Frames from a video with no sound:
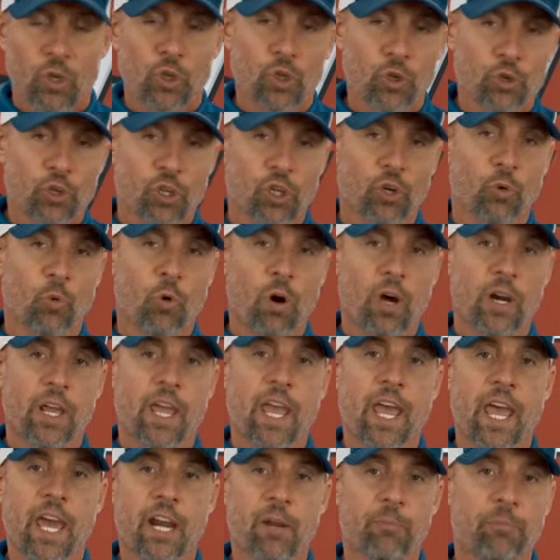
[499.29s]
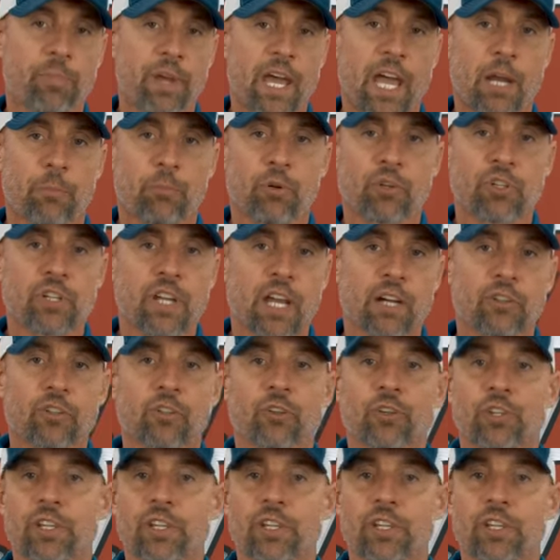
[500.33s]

you're going to want to add a back protector.